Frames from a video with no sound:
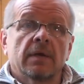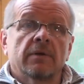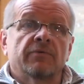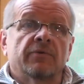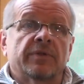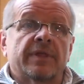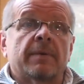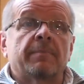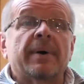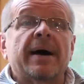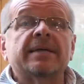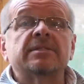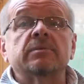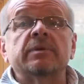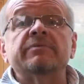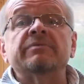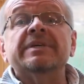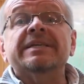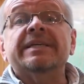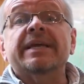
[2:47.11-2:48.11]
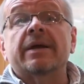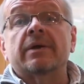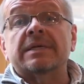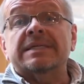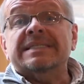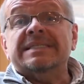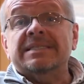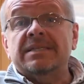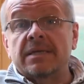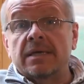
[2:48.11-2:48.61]
for that possible even
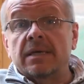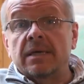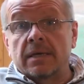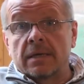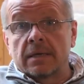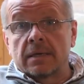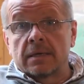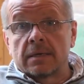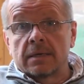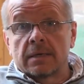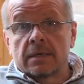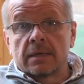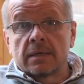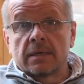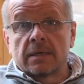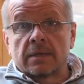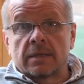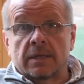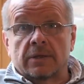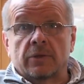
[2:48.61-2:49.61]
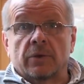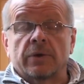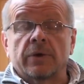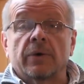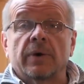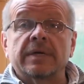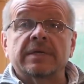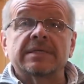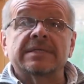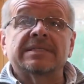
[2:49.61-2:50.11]
guarantee that they're
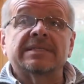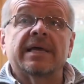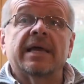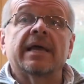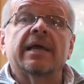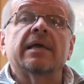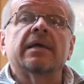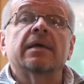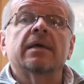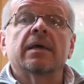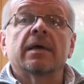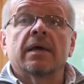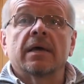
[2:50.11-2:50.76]
going to say,